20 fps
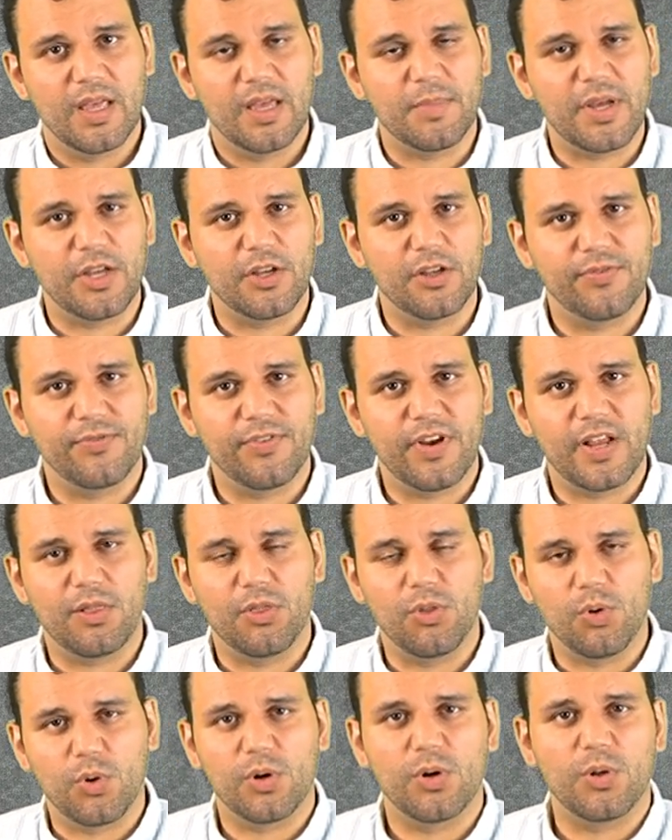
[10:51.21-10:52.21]
My good
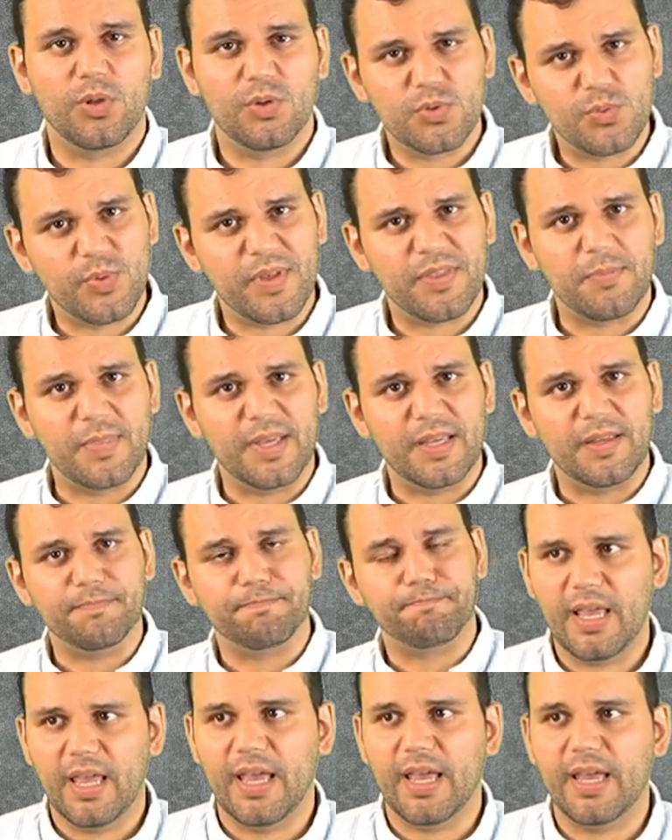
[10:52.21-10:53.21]
friend Laurel is with me,
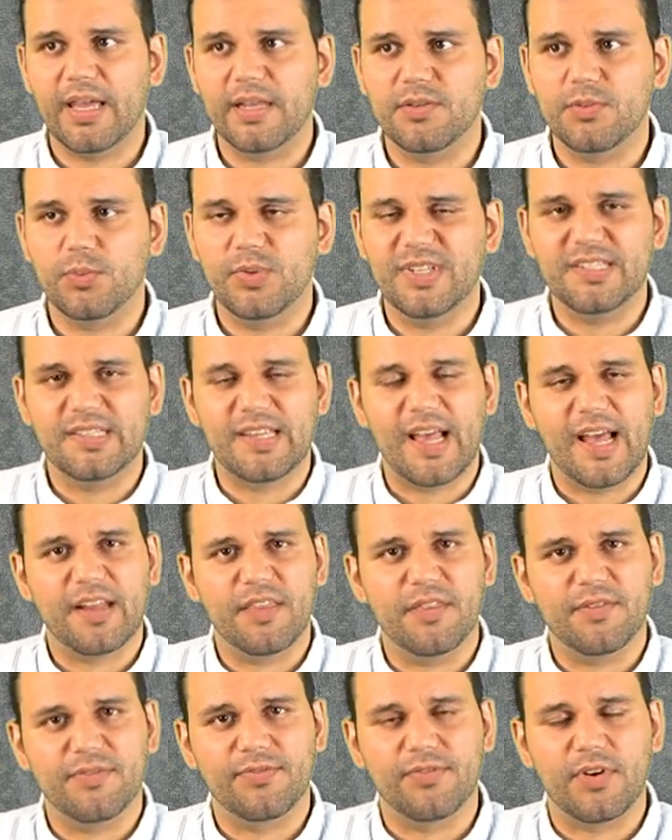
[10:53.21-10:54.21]
and we sat
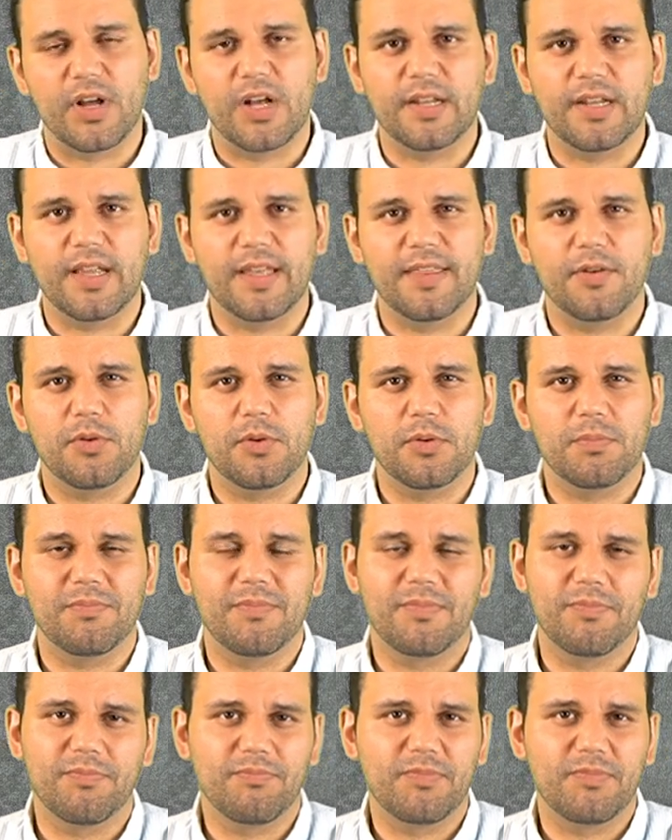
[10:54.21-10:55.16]
in the front, and there were,